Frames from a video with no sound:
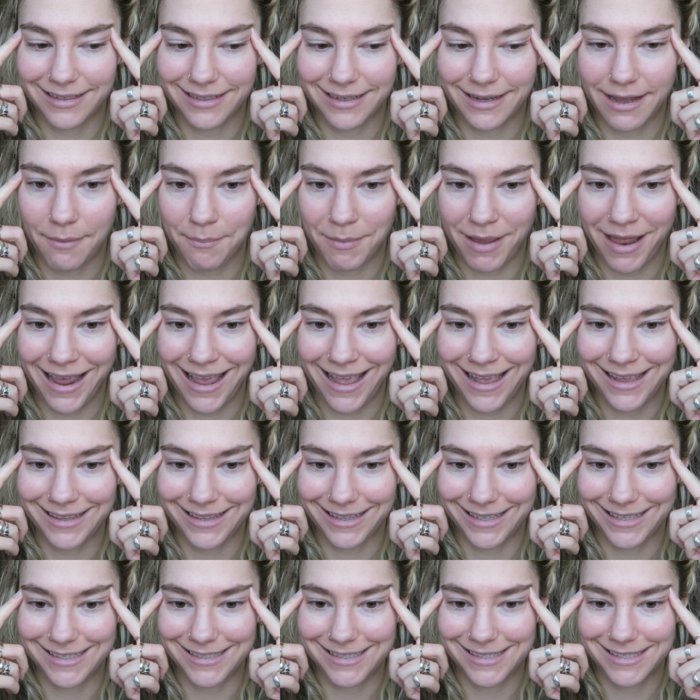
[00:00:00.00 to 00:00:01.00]
on my
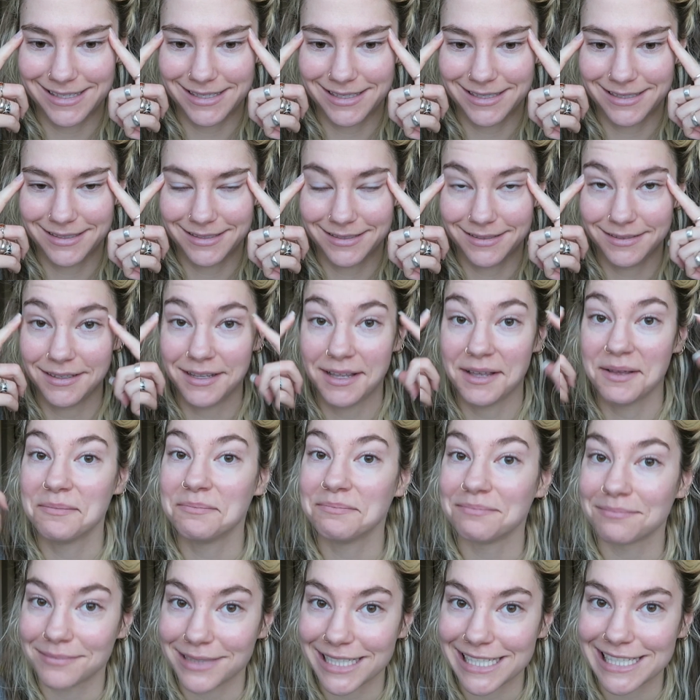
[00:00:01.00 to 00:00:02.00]
eyelids,
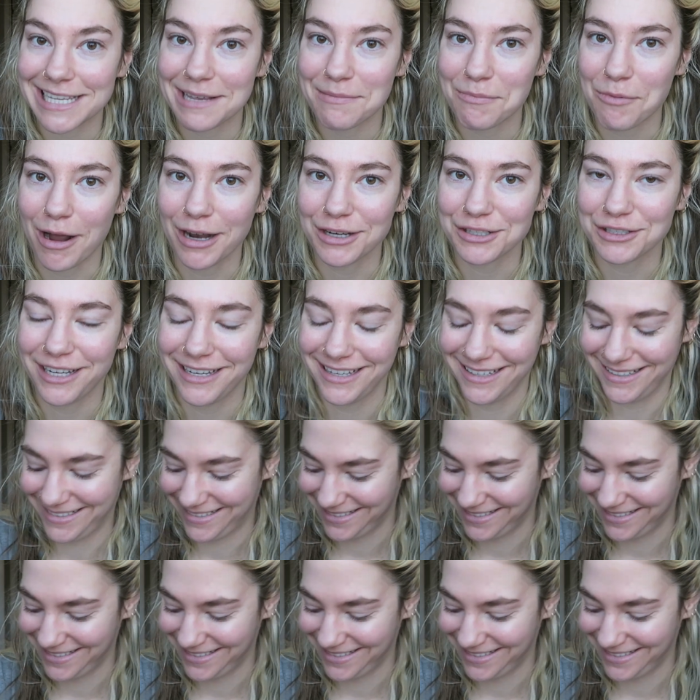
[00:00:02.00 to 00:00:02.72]
please keep watching.